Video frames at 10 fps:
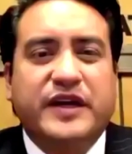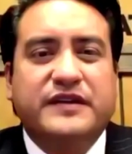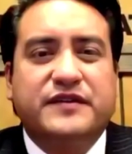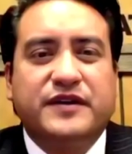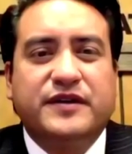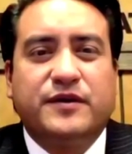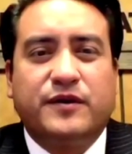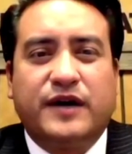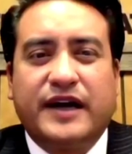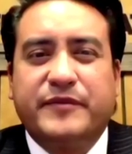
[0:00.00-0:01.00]
deal
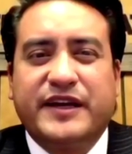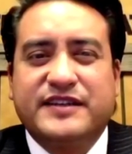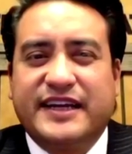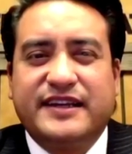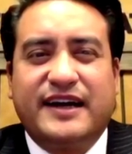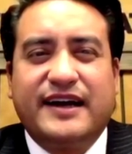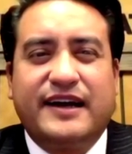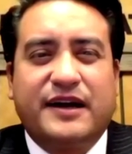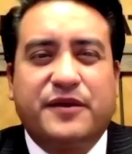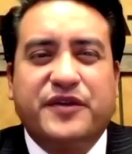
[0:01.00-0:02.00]
because I
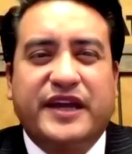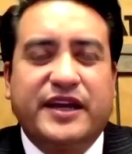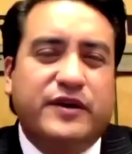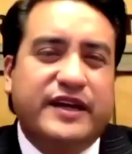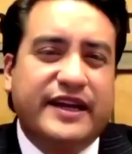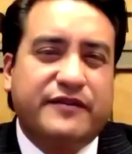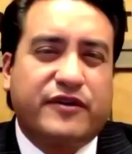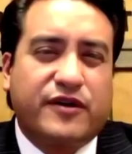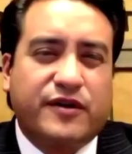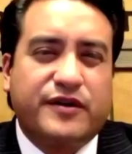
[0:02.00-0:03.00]
don't think anyone had
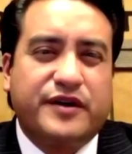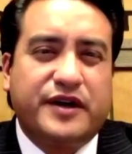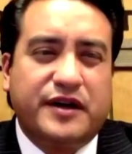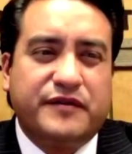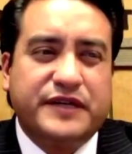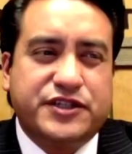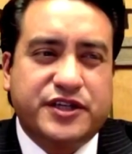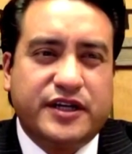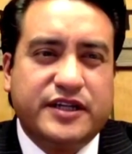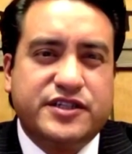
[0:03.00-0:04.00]
ever heard of a
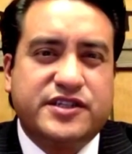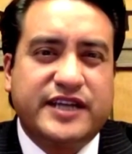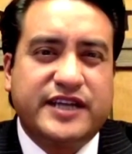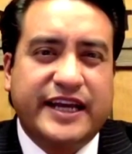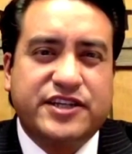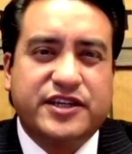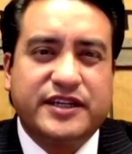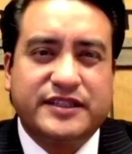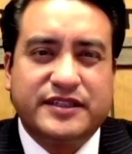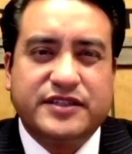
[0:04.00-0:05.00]
judge sanctioning
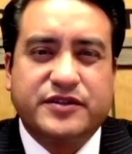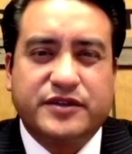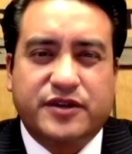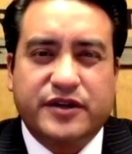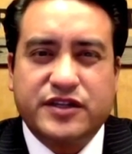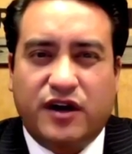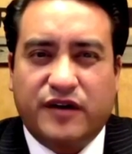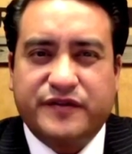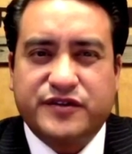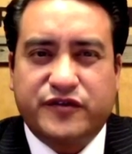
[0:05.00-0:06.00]
the district attorney's
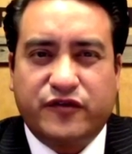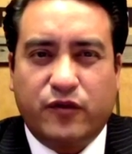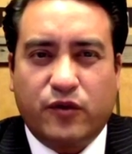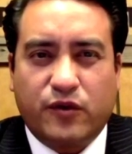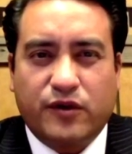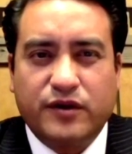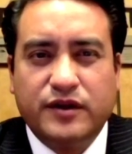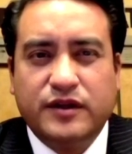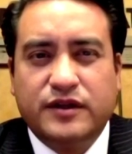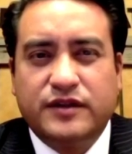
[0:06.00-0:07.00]
office for
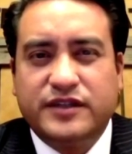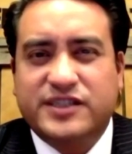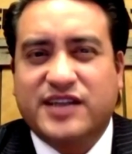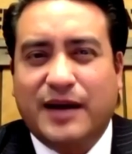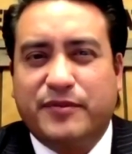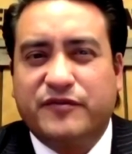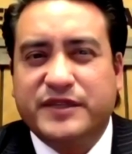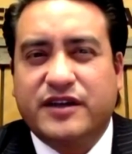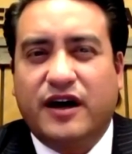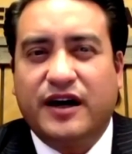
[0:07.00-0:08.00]
this type of
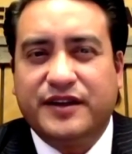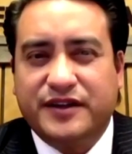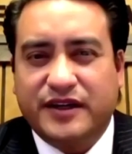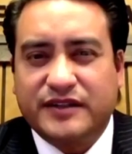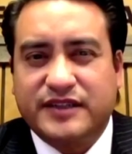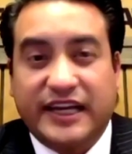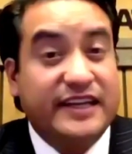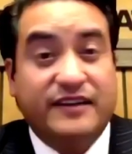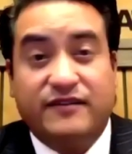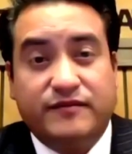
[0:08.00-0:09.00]
misconduct in